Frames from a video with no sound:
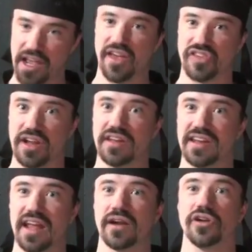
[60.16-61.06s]
yes, I
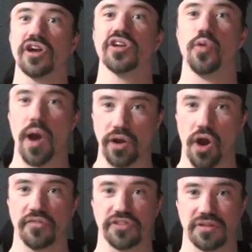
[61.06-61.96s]
did get hurt quite
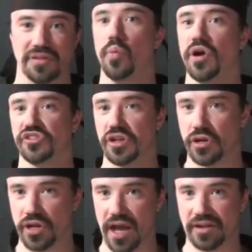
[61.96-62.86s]
often. Was it a
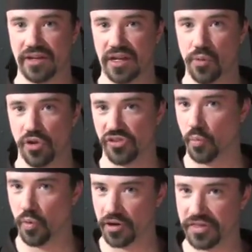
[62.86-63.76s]
good idea? Was
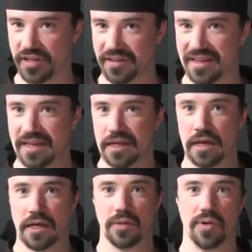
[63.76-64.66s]
it worth it?
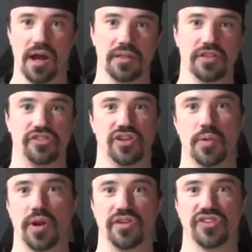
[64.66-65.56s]
Well, let's see
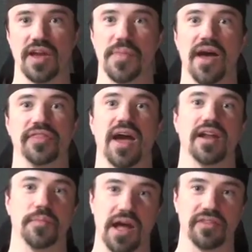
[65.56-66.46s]
what I say about
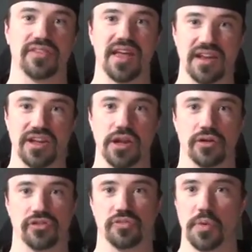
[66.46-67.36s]
that in about 10
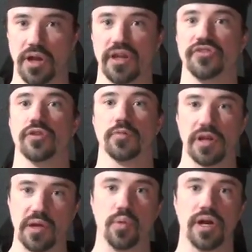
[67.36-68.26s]
years. But if you're
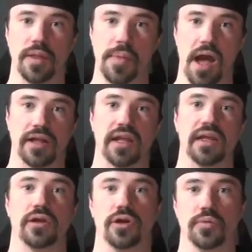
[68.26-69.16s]
really worried about
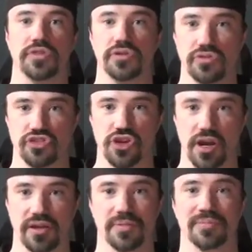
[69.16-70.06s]
getting hurt with the
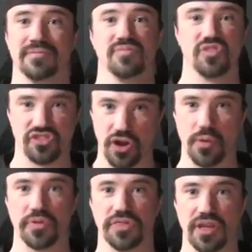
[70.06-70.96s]
nunchuck,
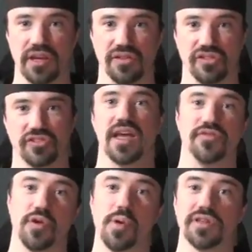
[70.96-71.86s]
start with these.
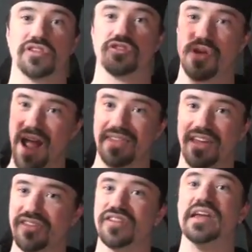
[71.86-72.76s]
If you're willing to try
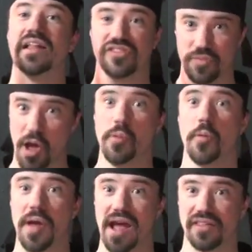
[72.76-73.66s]
these, get some
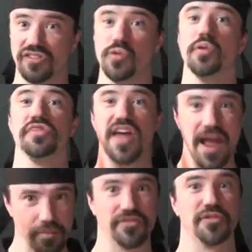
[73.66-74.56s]
elbow pads. You will
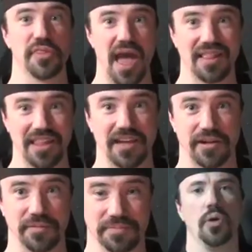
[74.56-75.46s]
thank me for that
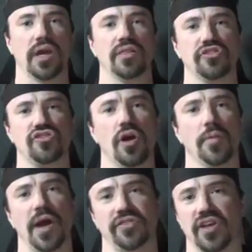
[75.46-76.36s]
later. Okay, let's talk
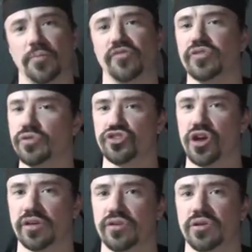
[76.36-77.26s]
about the type of
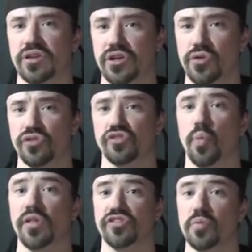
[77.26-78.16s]
nunchuck you could use
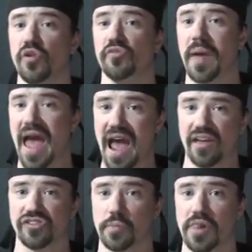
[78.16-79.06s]
once you move
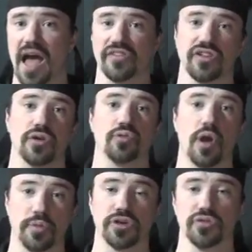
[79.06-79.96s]
past the plastic or
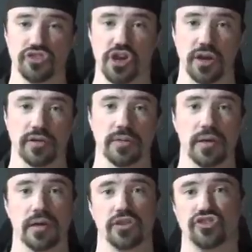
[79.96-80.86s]
rubber nunchuck.
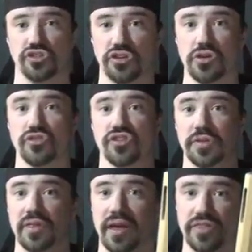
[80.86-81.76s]
Should you use
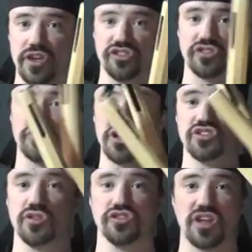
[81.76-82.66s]
something like this, a
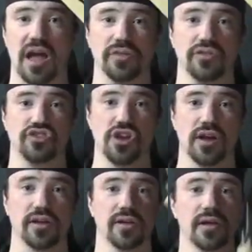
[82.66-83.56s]
traditional style
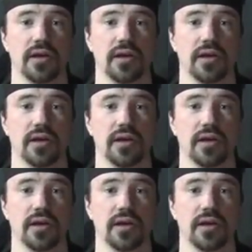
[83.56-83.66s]
nunchuck?